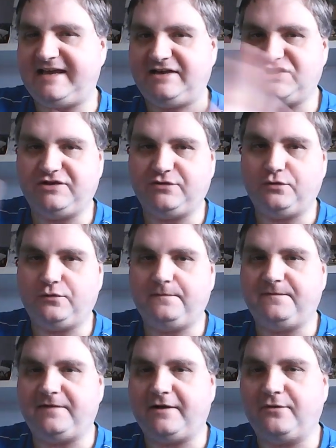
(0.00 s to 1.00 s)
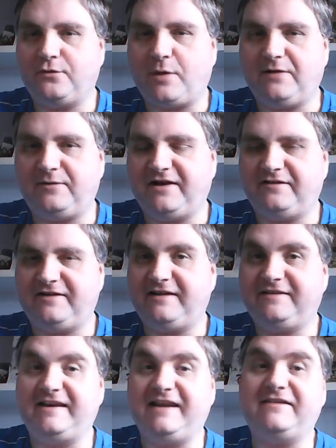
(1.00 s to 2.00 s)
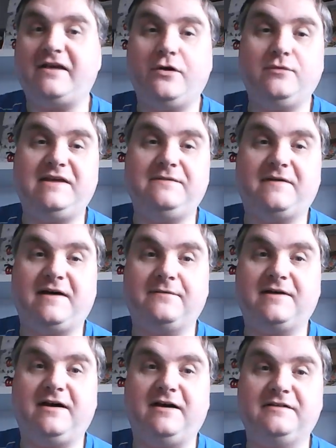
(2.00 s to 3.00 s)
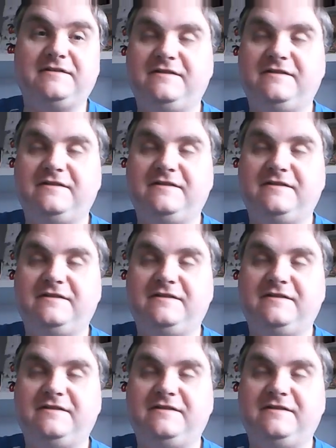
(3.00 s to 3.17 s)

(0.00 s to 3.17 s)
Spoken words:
It should all flow quite nicely. As I said, it's only 5 cards.